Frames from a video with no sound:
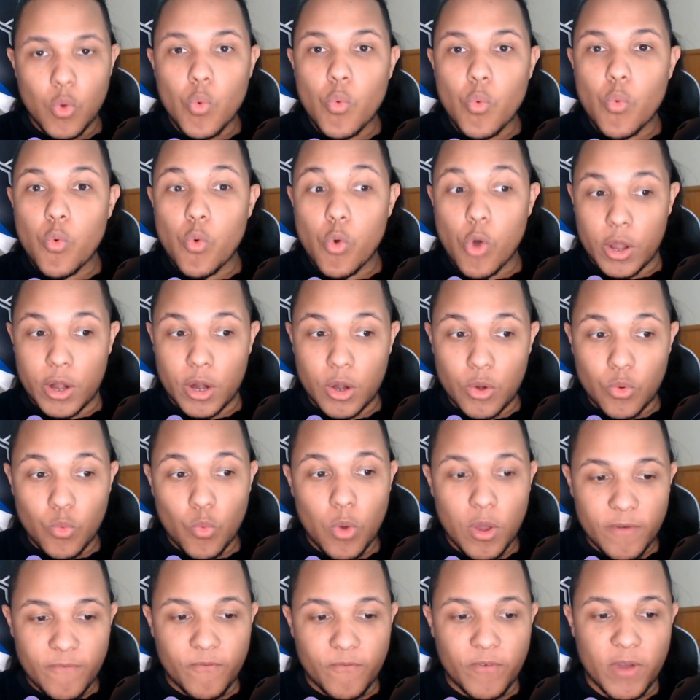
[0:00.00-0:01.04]

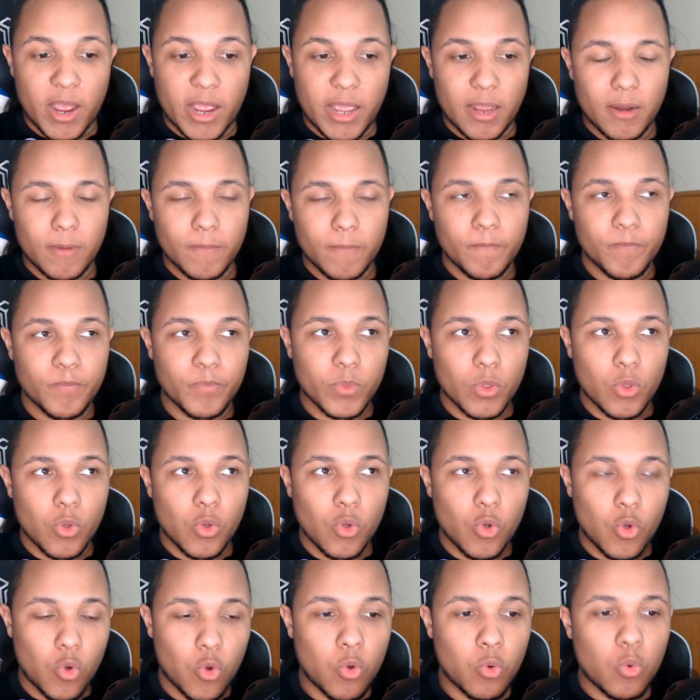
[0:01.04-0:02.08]
one-on-one fight,
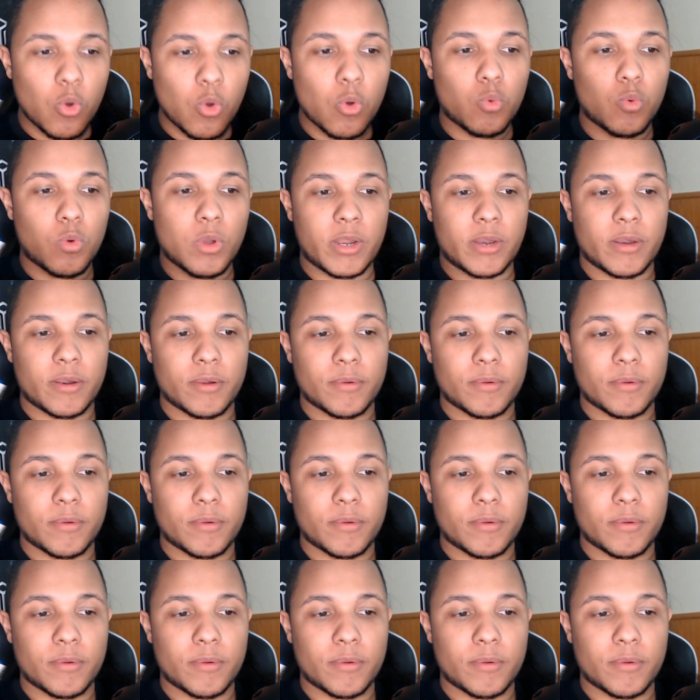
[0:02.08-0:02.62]
who will win?